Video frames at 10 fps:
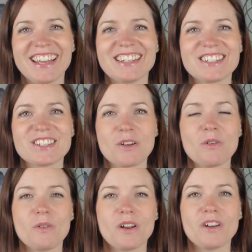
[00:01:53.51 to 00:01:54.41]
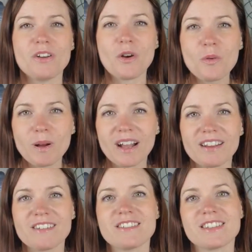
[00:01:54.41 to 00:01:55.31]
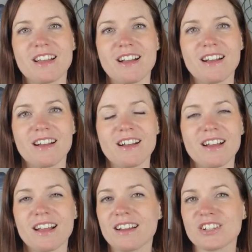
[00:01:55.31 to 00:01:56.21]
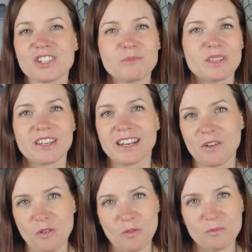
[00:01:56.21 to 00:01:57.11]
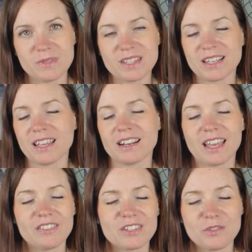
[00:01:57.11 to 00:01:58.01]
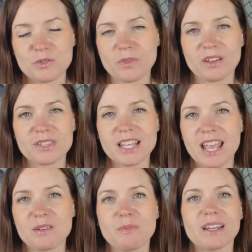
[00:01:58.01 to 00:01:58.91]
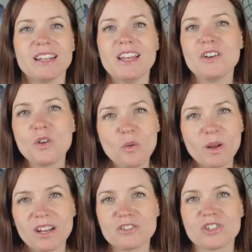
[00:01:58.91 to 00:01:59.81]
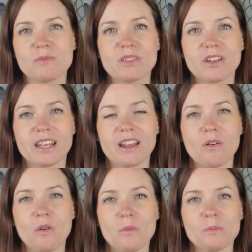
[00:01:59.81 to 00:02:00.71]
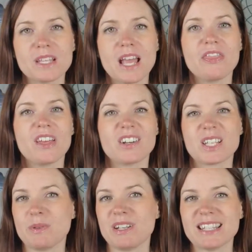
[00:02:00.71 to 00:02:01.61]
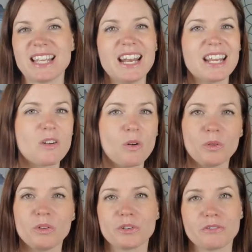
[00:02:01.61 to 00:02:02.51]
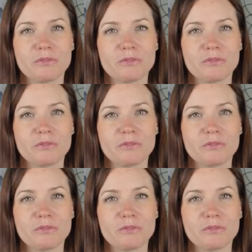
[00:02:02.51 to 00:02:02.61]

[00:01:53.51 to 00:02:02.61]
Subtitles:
And so no buyers should be looking at homes, and again, this goes without saying, but no buyers should be looking at homes that are experiencing any cold or